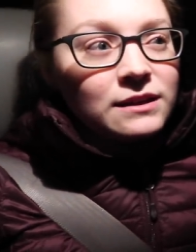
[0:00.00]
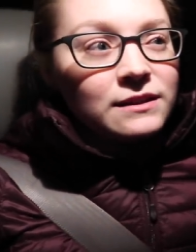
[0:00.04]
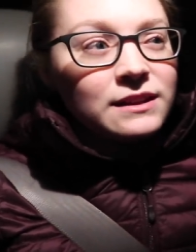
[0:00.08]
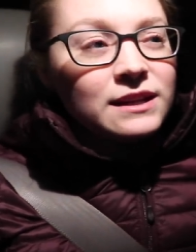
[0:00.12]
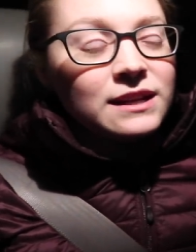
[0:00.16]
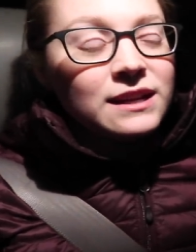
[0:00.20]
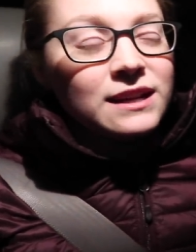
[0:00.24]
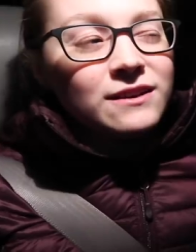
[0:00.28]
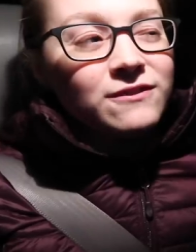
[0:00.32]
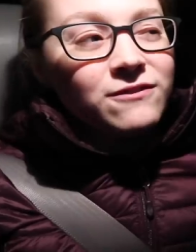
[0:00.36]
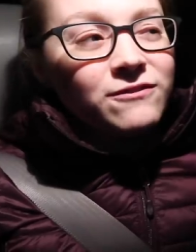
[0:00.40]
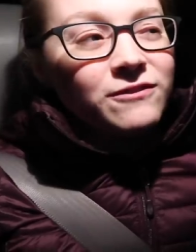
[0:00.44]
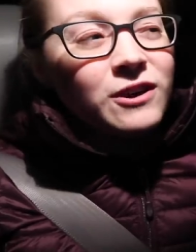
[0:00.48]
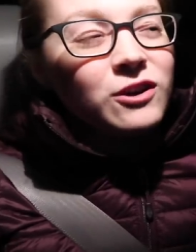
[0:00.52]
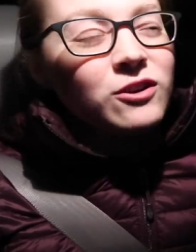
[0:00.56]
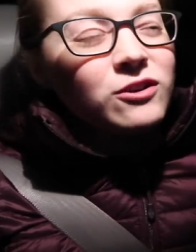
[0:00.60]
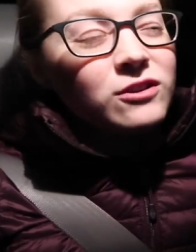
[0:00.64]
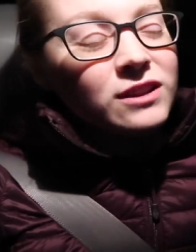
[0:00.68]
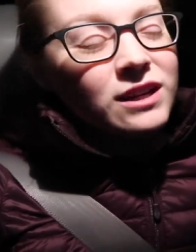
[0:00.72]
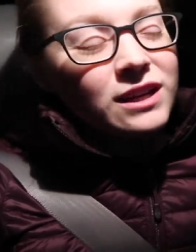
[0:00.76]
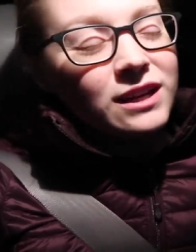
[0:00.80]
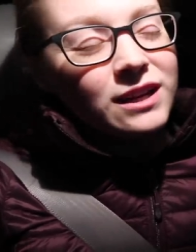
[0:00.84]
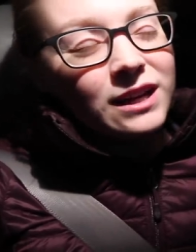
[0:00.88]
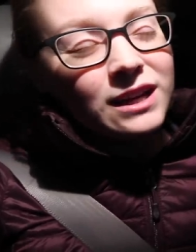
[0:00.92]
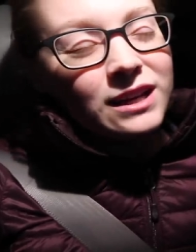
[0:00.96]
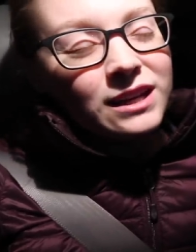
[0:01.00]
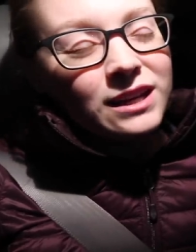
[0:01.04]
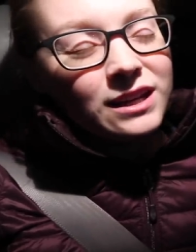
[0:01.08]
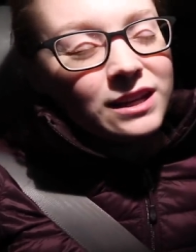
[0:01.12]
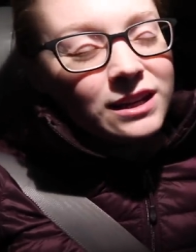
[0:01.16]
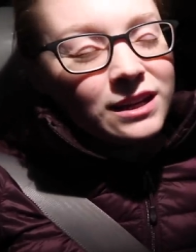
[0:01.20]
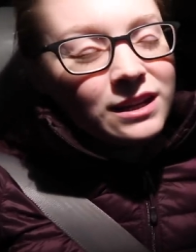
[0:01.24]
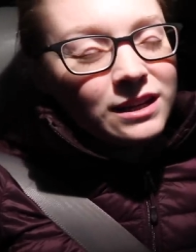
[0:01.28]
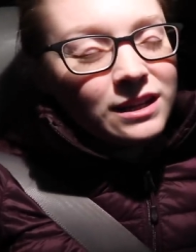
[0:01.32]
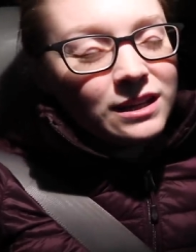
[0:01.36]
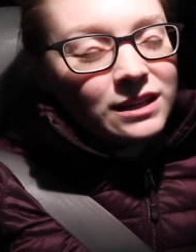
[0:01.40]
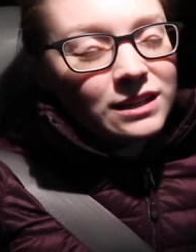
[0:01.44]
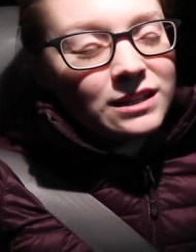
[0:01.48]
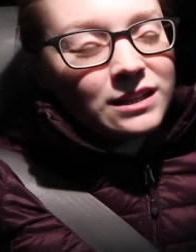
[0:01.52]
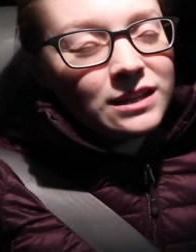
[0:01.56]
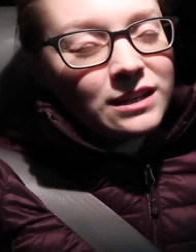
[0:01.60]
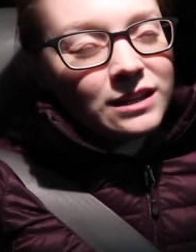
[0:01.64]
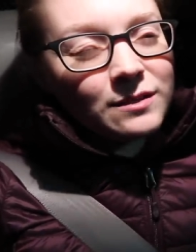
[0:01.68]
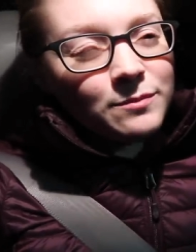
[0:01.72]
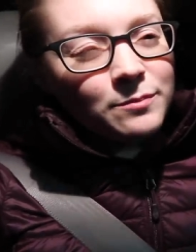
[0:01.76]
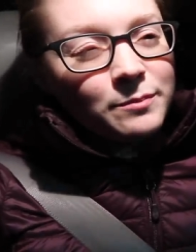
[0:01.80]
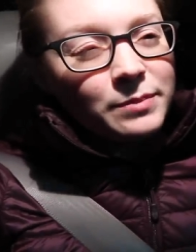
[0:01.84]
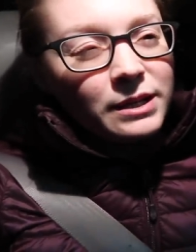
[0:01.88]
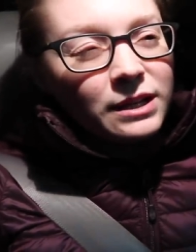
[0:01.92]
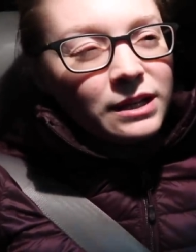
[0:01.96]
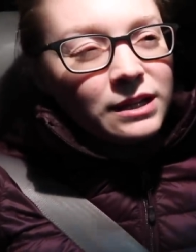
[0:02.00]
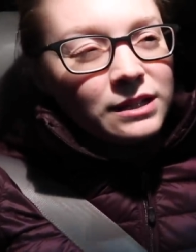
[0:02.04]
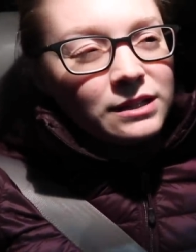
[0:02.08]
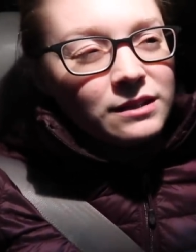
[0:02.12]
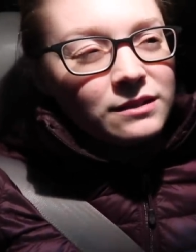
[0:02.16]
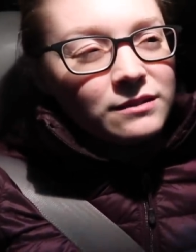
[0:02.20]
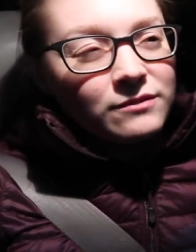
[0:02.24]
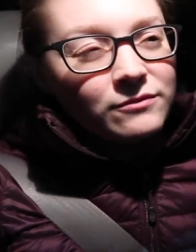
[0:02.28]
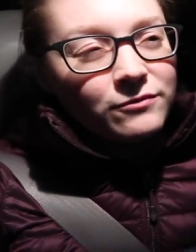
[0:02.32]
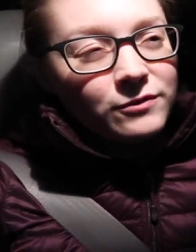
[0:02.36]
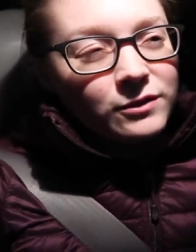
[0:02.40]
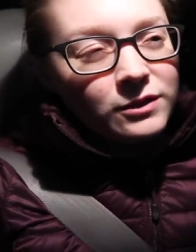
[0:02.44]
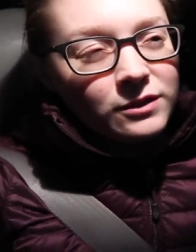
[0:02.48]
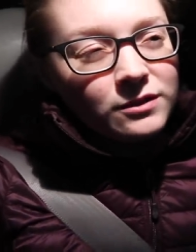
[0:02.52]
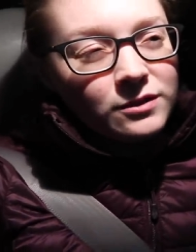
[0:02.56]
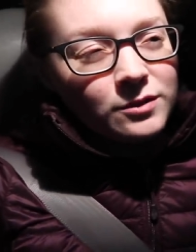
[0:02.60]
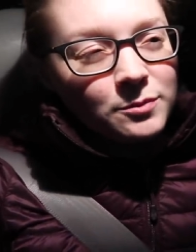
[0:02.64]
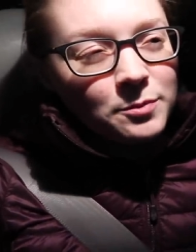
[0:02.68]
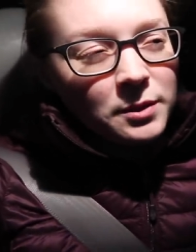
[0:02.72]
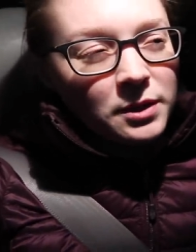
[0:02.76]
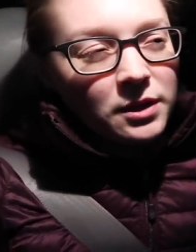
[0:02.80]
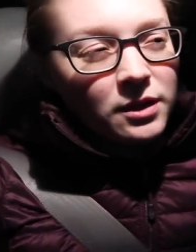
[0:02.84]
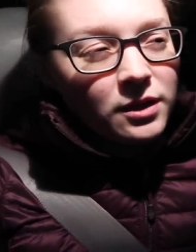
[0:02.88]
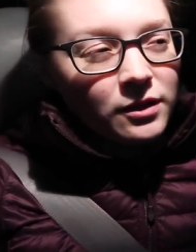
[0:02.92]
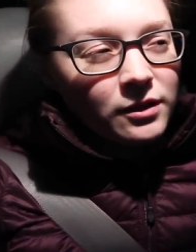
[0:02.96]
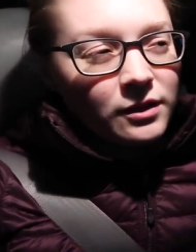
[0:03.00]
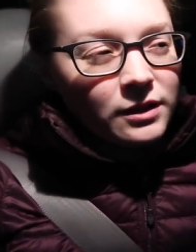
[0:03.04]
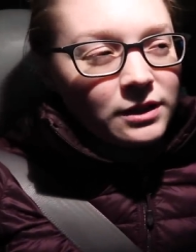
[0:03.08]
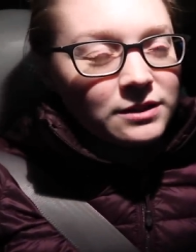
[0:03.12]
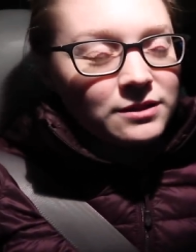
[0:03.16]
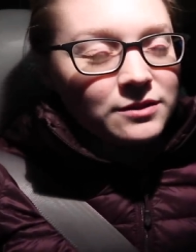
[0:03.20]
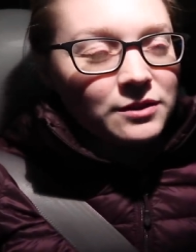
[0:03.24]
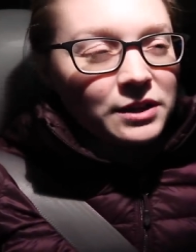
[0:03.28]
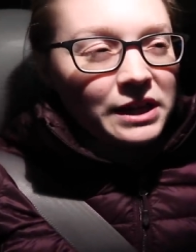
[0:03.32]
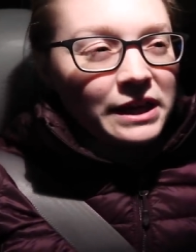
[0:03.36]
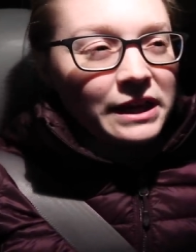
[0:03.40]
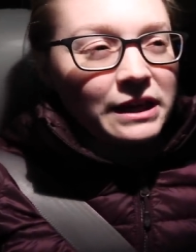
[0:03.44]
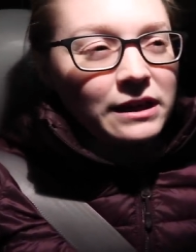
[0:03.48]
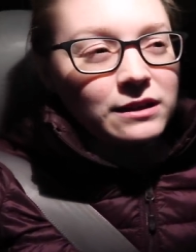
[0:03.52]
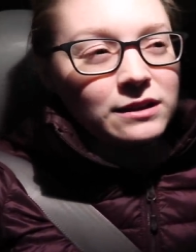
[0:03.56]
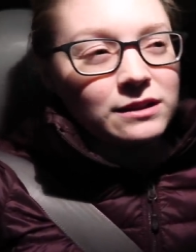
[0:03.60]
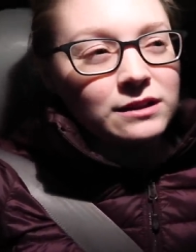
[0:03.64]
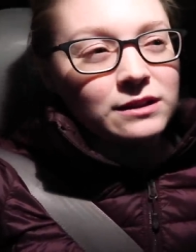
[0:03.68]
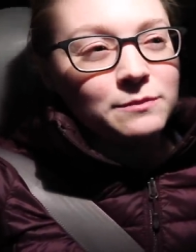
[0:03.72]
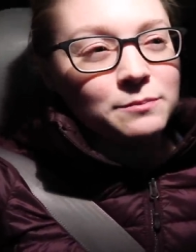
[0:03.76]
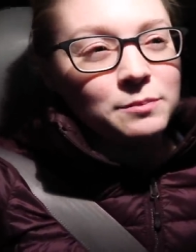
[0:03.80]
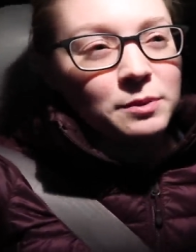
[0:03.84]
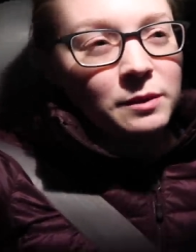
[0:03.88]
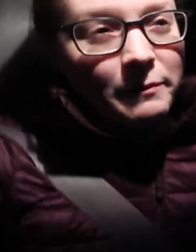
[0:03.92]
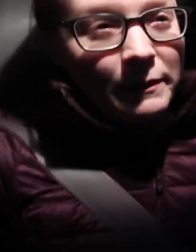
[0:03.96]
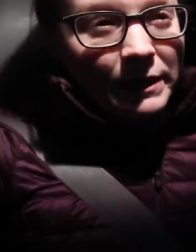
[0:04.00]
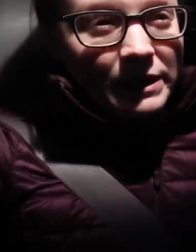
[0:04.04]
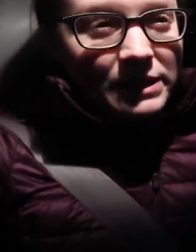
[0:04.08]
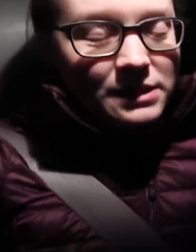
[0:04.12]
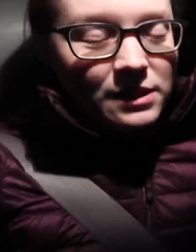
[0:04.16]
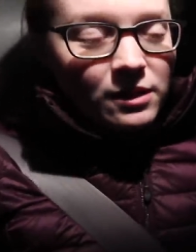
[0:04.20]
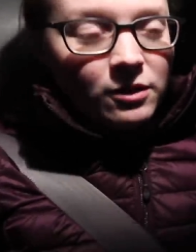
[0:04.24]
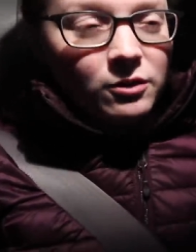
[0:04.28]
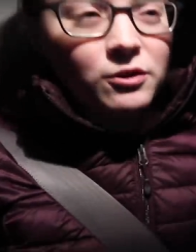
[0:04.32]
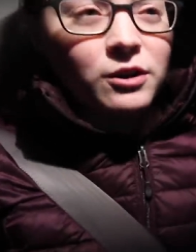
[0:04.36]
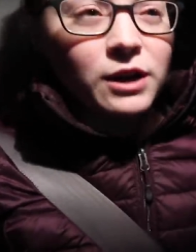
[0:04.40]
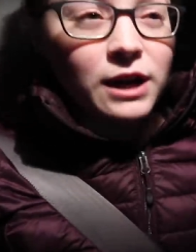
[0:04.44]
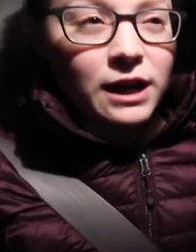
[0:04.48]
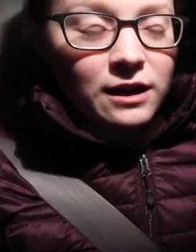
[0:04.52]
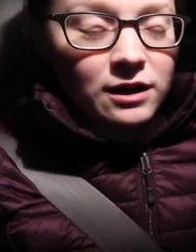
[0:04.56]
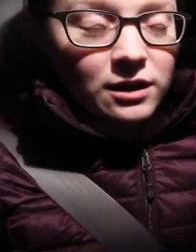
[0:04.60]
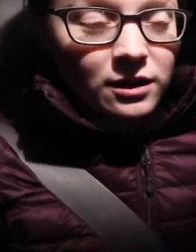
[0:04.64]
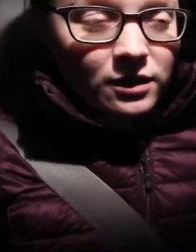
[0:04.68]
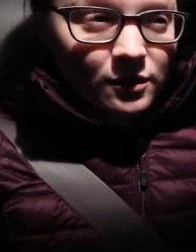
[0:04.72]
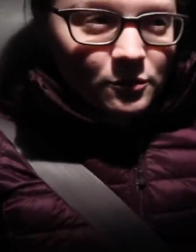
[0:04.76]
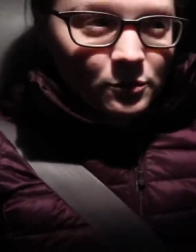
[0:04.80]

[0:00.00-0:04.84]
Then I felt like I needed to eat, but I didn't feel super hungry, so I ate a pimento cracker.